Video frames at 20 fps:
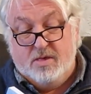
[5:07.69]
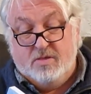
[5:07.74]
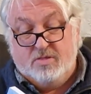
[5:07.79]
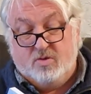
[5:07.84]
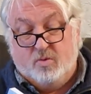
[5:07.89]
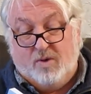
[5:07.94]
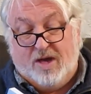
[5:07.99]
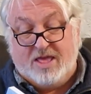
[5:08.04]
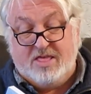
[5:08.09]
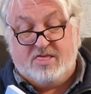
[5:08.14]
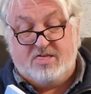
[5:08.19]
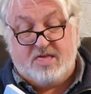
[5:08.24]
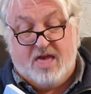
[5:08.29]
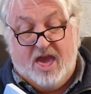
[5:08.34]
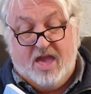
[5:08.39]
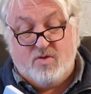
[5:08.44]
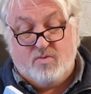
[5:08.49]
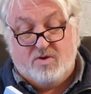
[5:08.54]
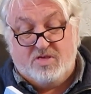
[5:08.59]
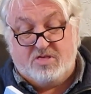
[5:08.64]
the white
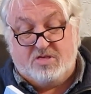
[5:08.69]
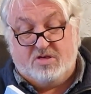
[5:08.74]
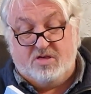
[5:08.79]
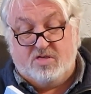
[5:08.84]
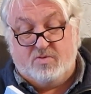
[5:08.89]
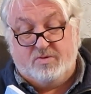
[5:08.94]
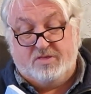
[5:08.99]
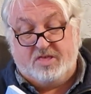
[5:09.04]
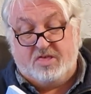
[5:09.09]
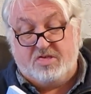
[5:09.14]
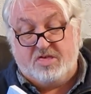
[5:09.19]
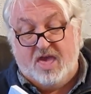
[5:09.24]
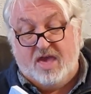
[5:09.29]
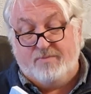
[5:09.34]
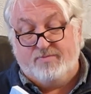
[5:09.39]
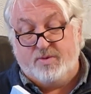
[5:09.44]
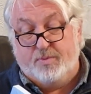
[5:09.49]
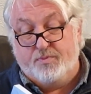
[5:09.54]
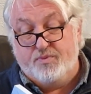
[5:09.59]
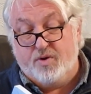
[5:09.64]
side whiskers were the
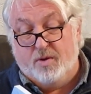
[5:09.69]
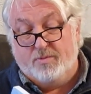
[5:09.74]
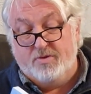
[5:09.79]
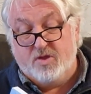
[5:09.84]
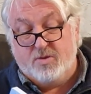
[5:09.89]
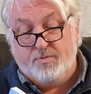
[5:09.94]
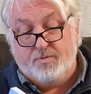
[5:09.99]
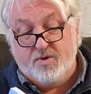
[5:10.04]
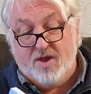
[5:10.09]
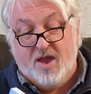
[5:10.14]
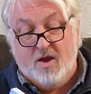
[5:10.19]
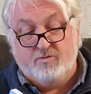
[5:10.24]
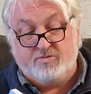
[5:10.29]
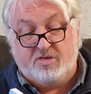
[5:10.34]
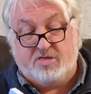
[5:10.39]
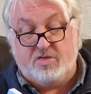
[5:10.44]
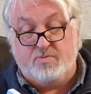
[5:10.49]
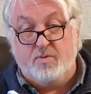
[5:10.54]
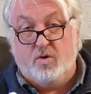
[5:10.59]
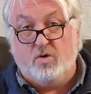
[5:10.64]
same, the prominent brow, the
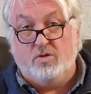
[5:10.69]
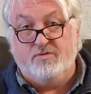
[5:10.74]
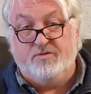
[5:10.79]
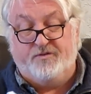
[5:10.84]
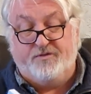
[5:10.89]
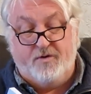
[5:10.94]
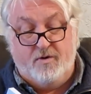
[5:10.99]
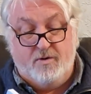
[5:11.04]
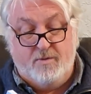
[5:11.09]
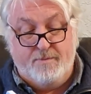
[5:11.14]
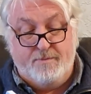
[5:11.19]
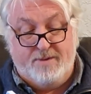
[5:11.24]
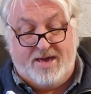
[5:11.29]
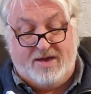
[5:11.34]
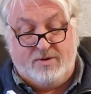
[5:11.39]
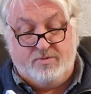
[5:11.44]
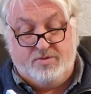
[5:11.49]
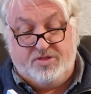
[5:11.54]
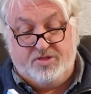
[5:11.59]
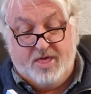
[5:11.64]
small firm
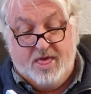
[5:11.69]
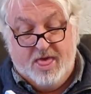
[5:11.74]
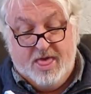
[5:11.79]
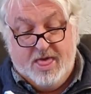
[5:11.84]
mouth.